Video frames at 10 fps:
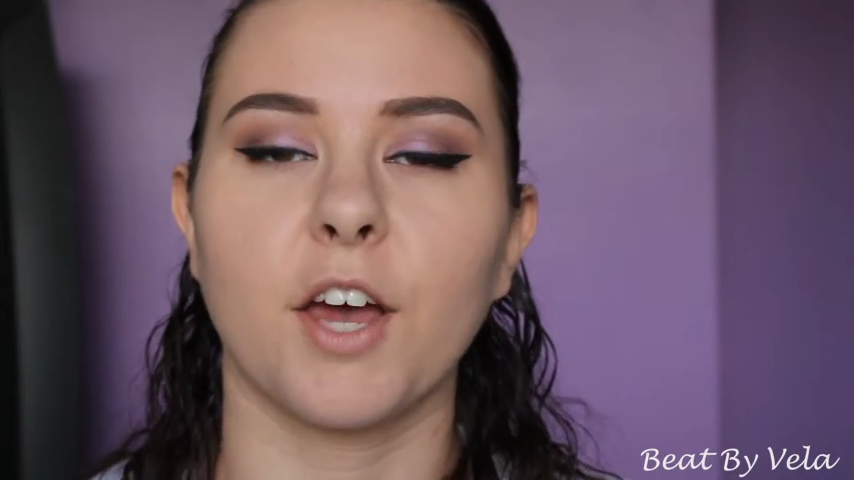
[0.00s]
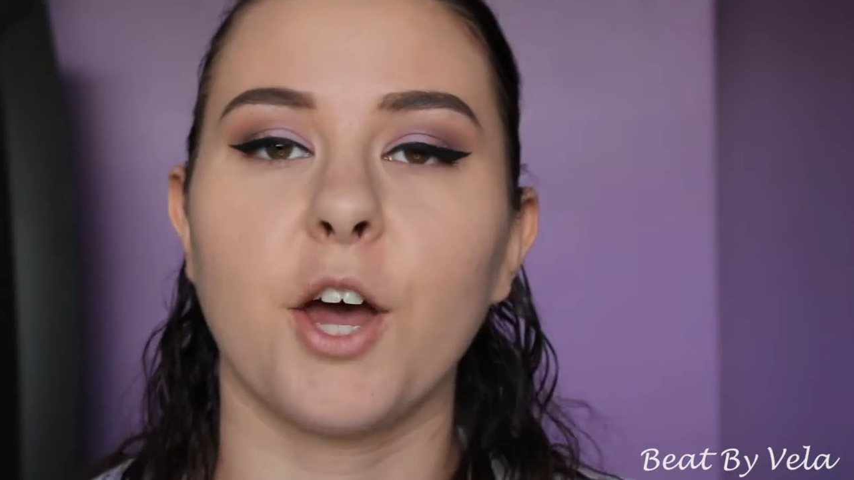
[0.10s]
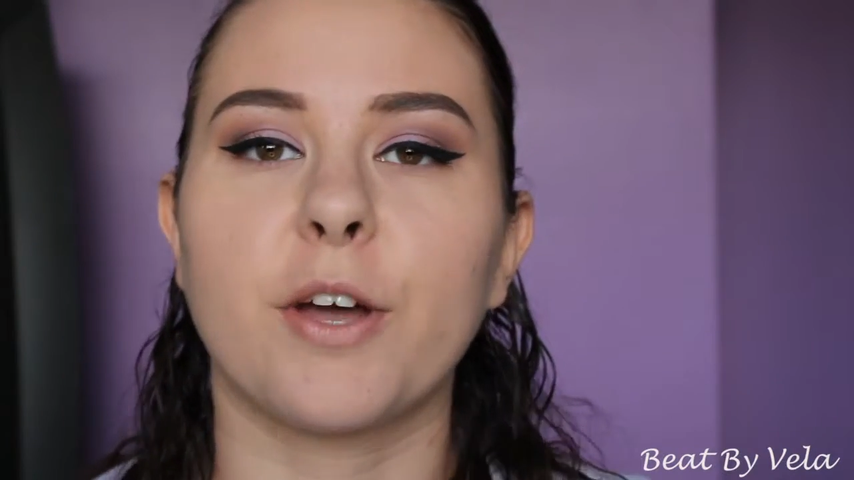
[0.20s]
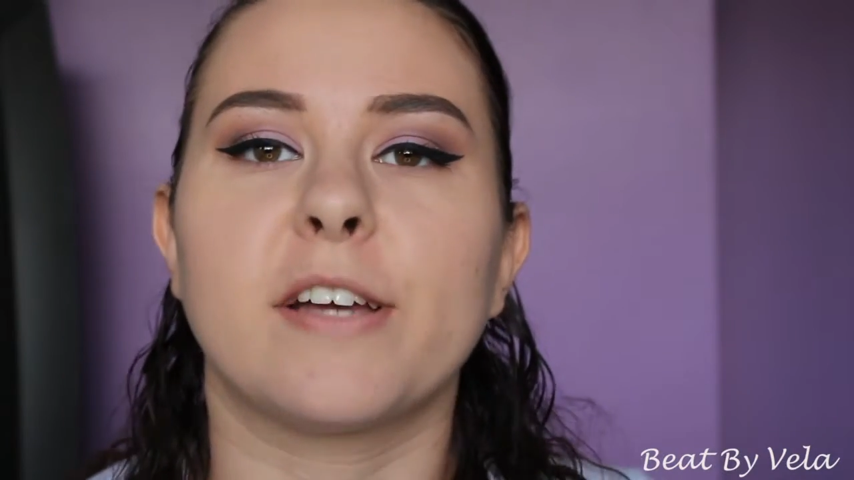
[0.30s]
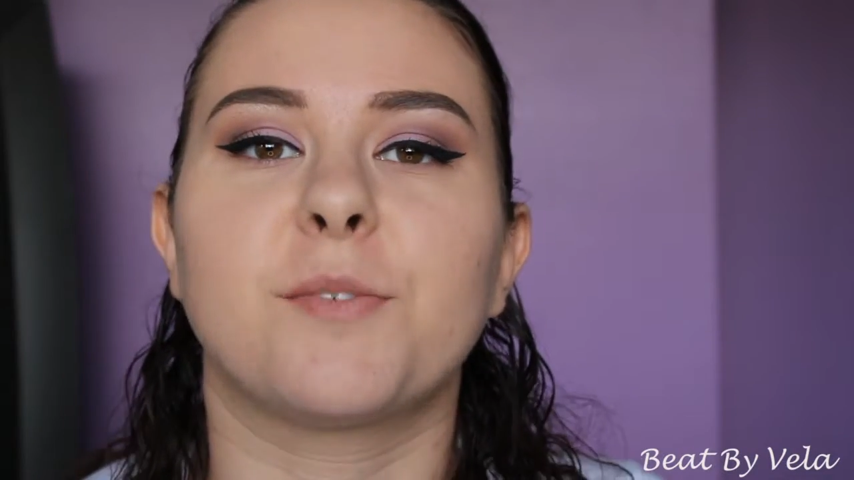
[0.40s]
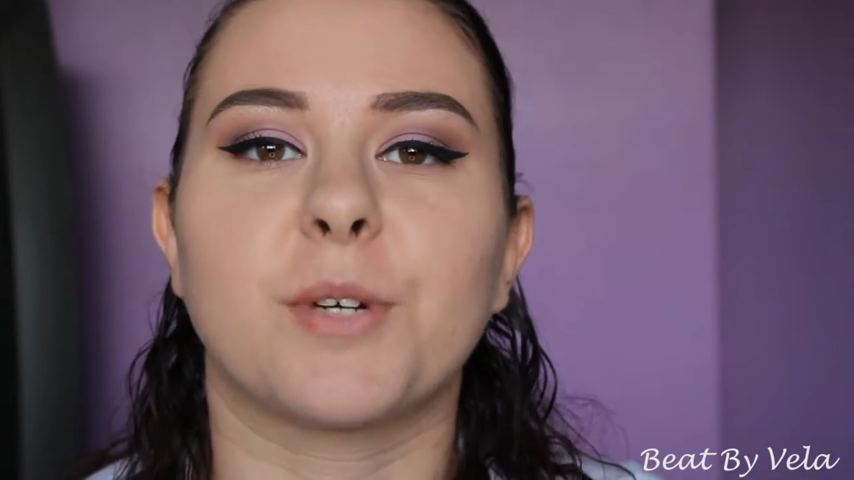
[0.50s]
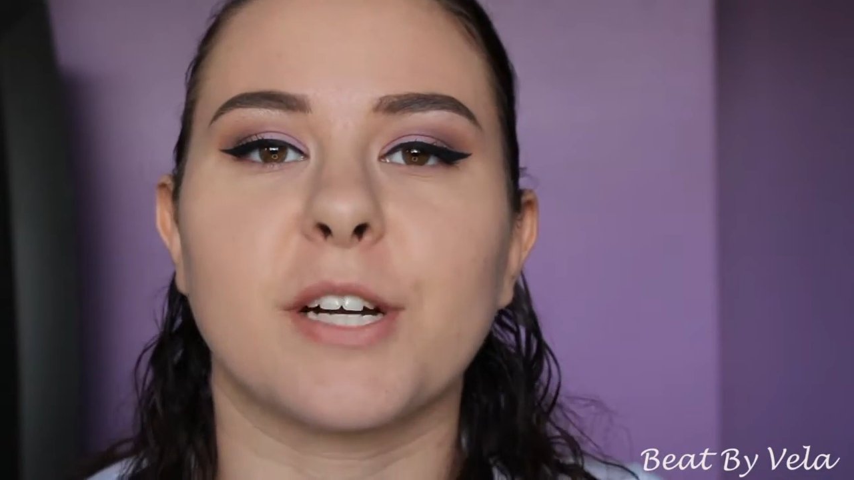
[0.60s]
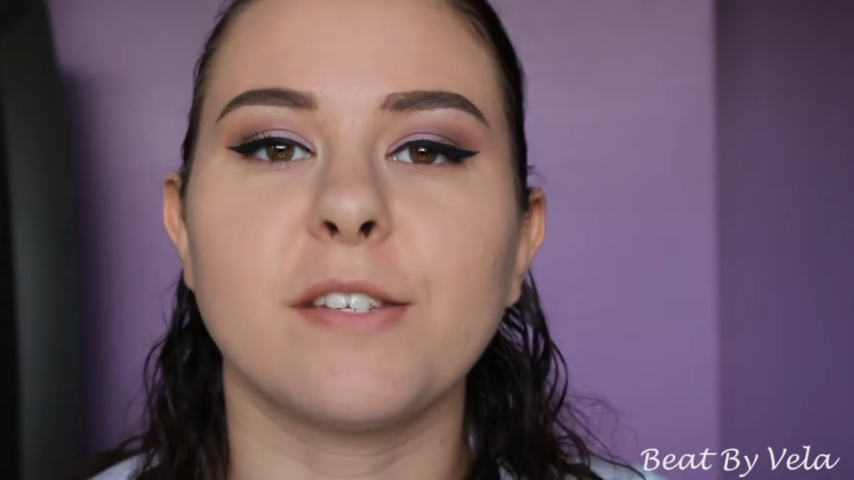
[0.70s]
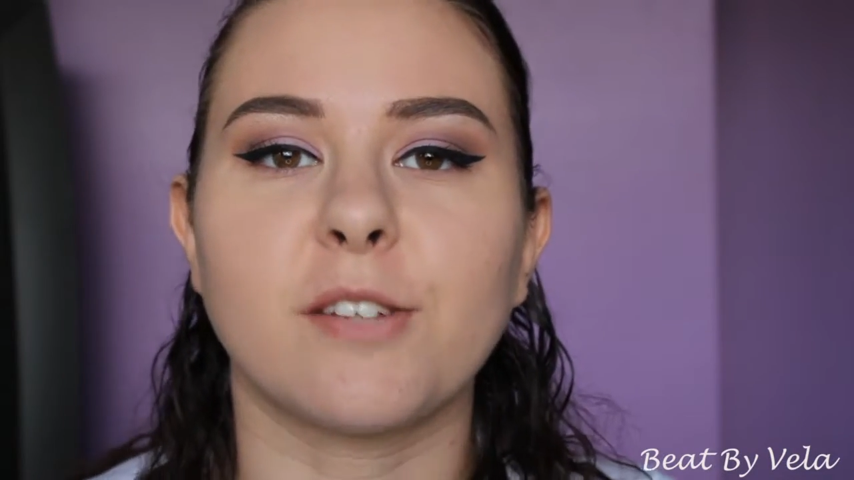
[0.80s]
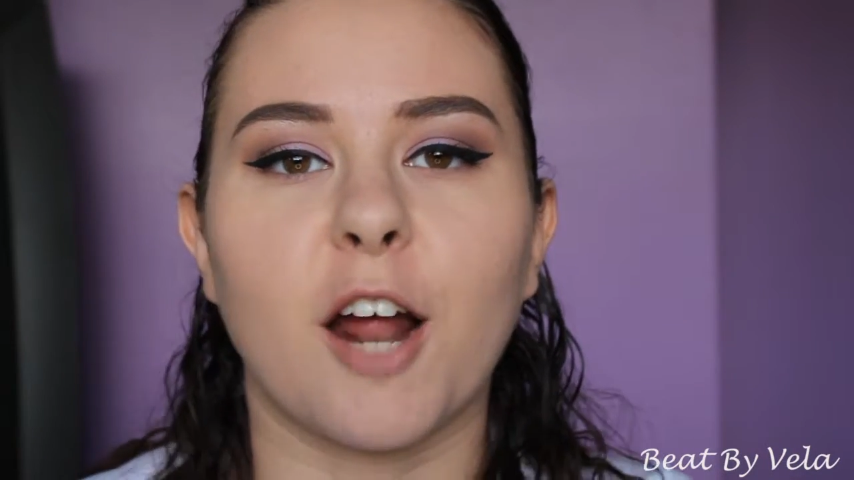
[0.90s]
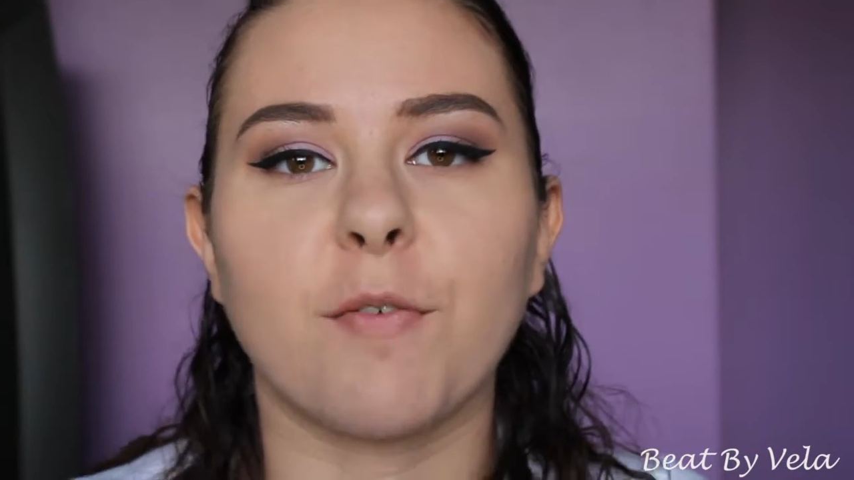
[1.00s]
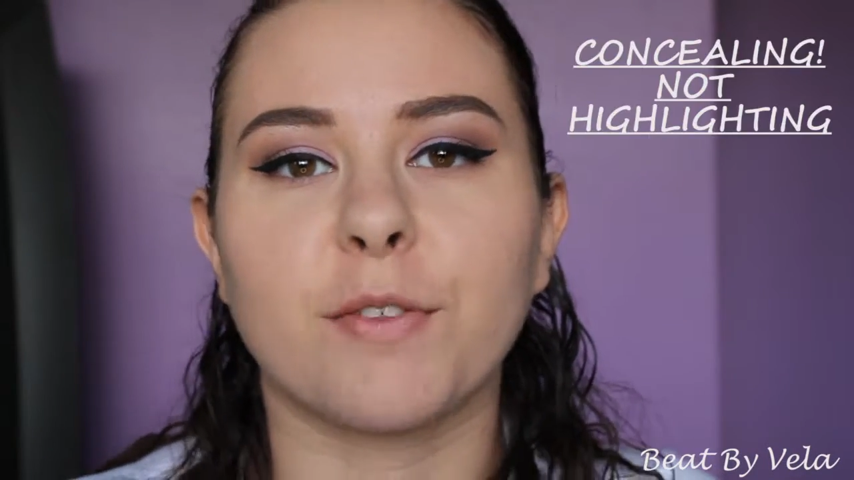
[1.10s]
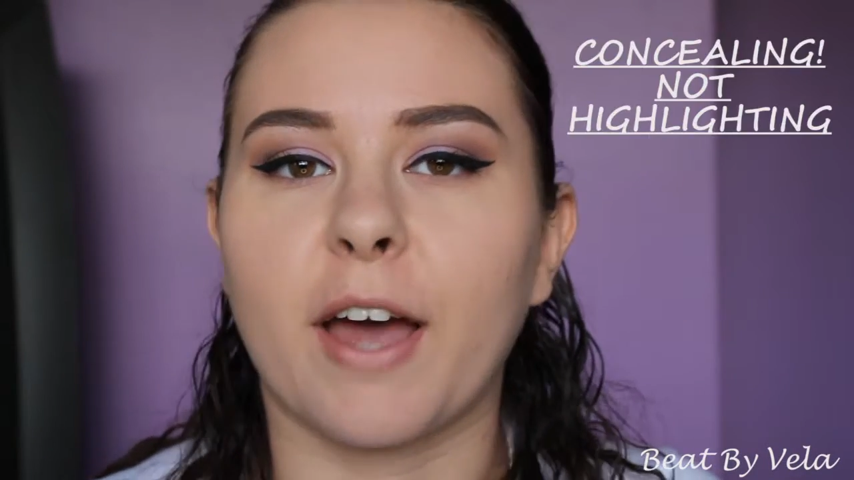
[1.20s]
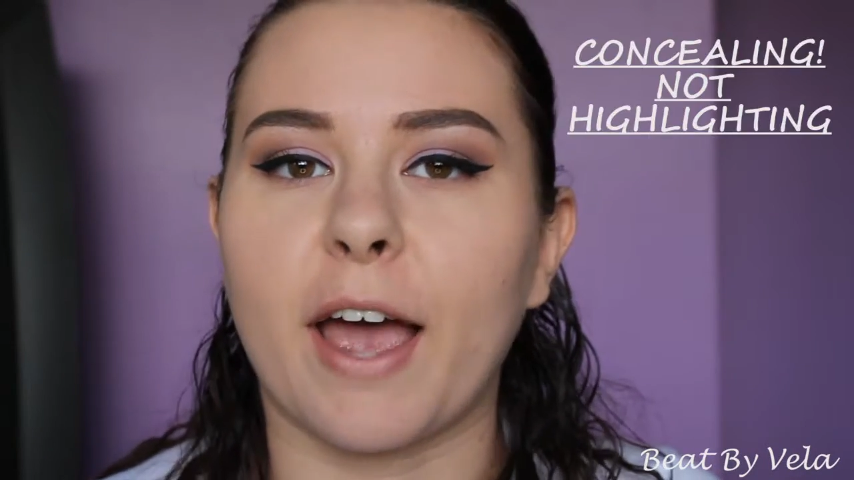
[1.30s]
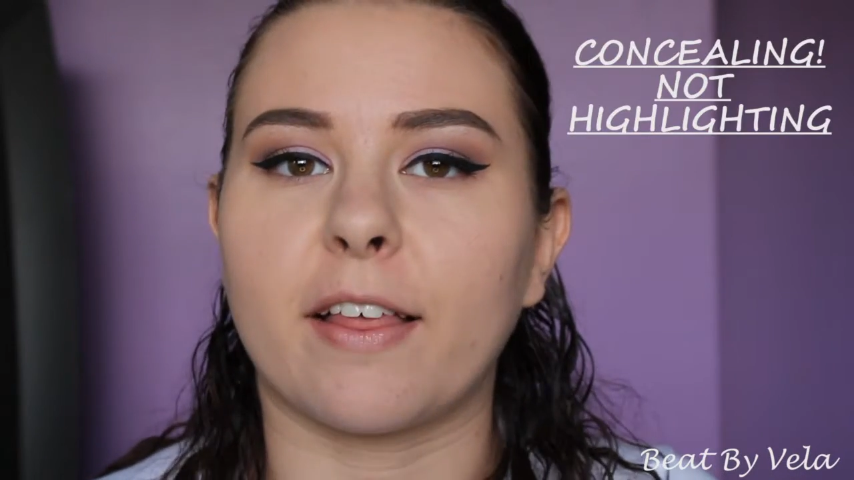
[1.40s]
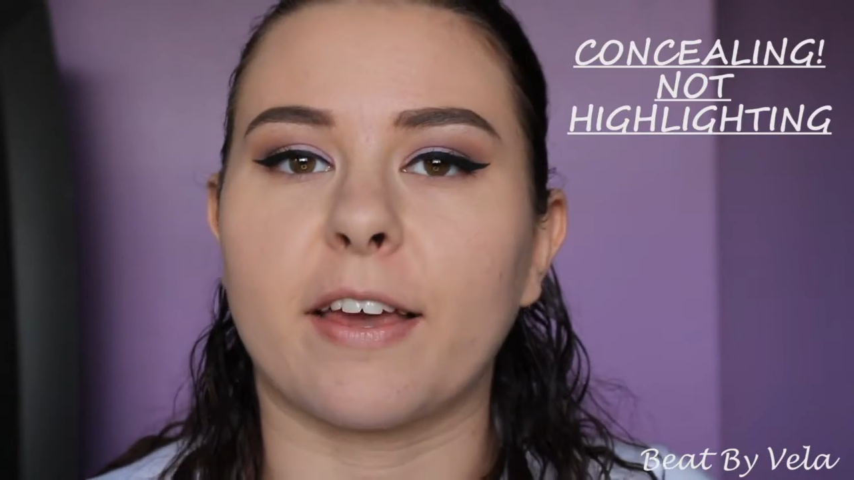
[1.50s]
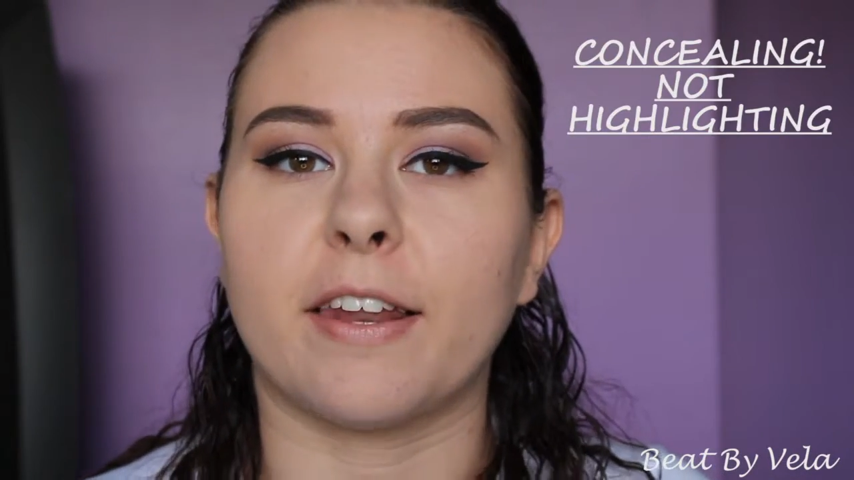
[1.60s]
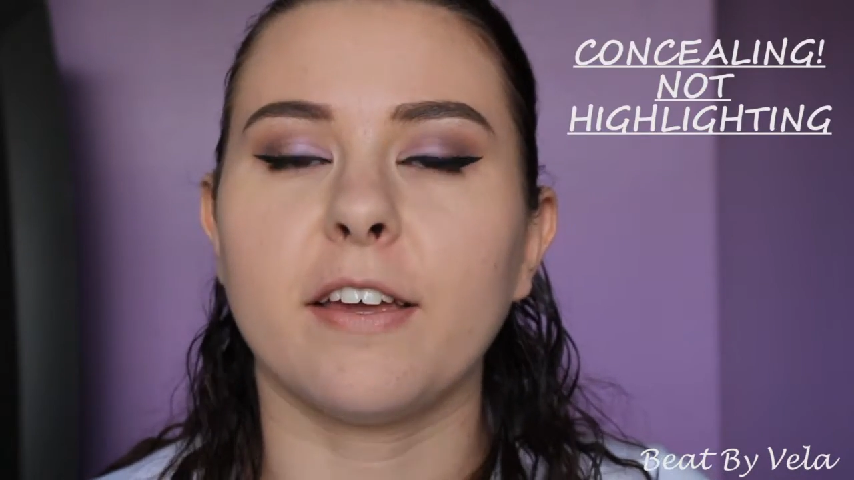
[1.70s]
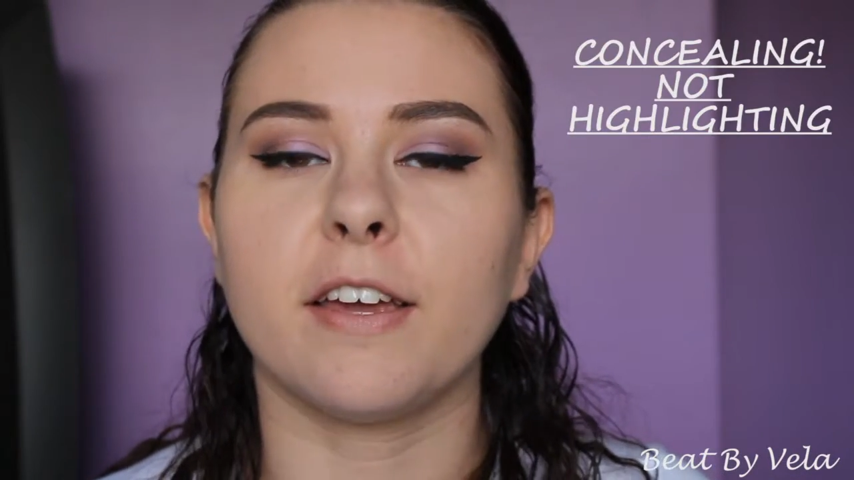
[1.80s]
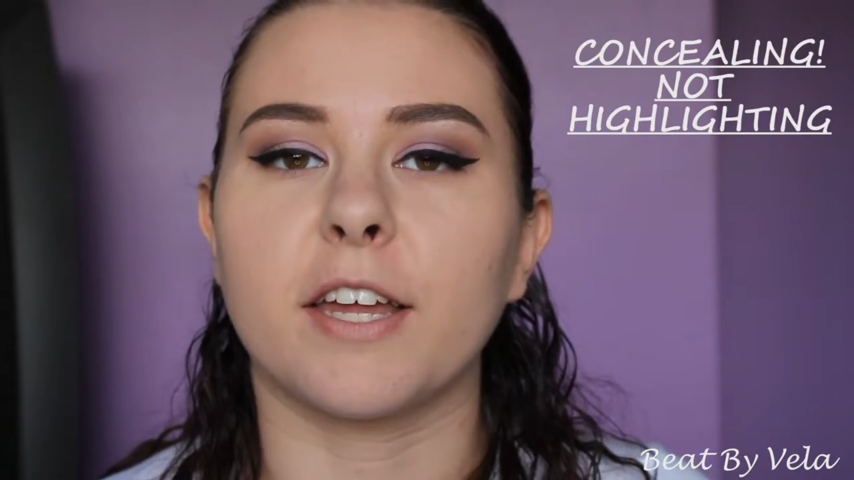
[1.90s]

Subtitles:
Okay, so we're going to start off with highlighting,